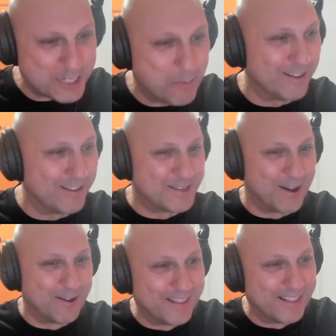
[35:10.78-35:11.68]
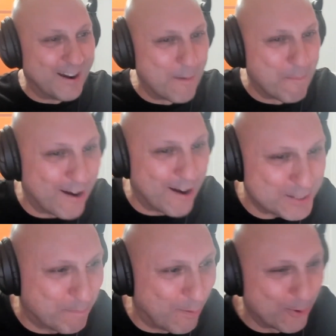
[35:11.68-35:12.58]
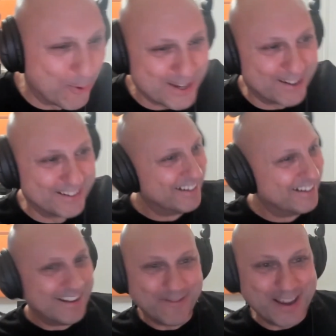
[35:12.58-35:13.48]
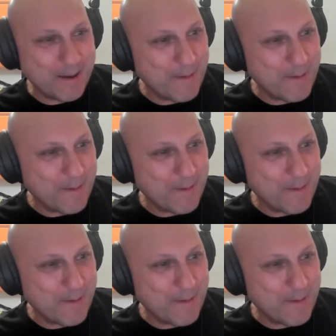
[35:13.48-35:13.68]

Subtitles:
ones on, with the old brass balls on, where you're